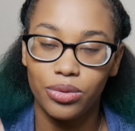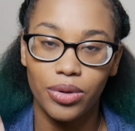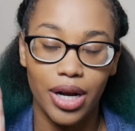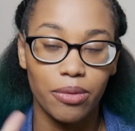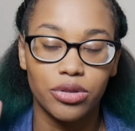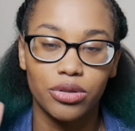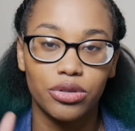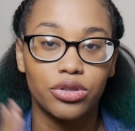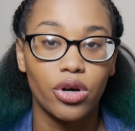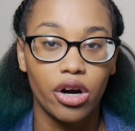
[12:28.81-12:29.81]
and I was so
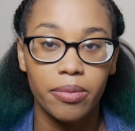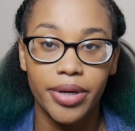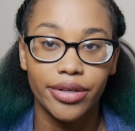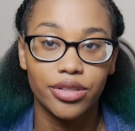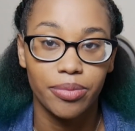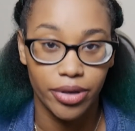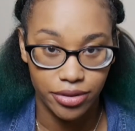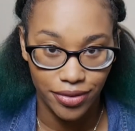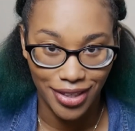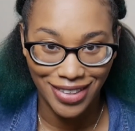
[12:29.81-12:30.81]
determined to
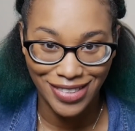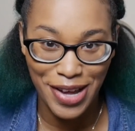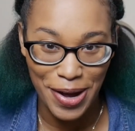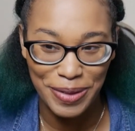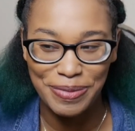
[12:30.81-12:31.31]
breastfeed this time.